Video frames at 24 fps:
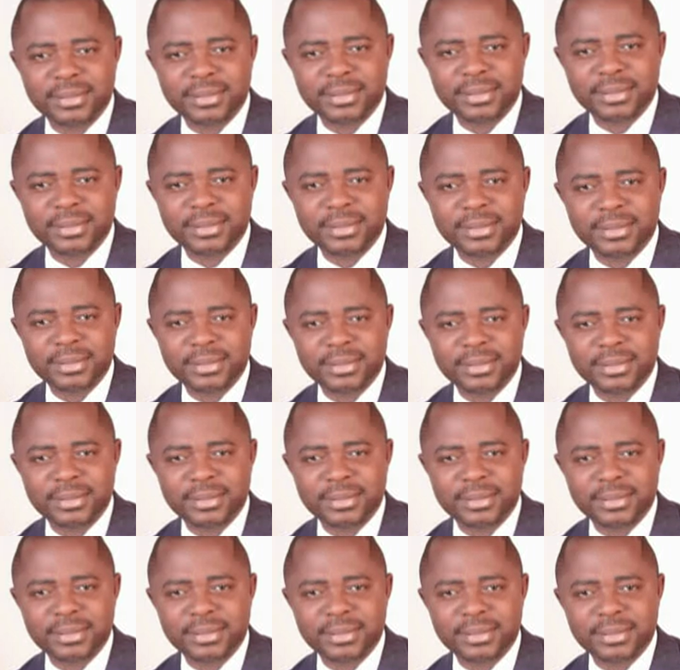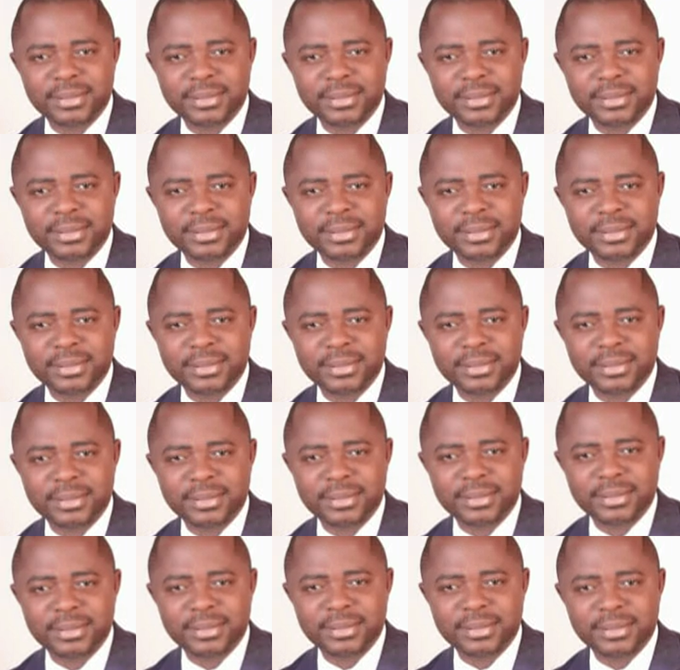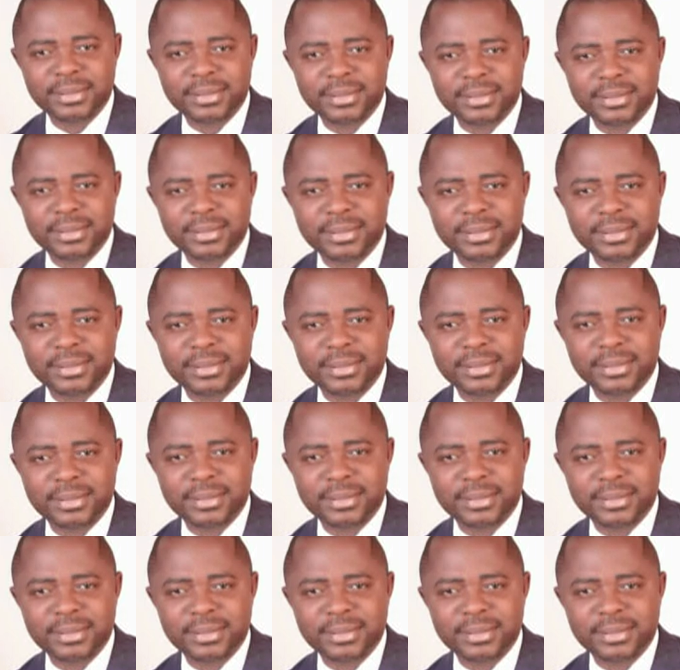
(silent)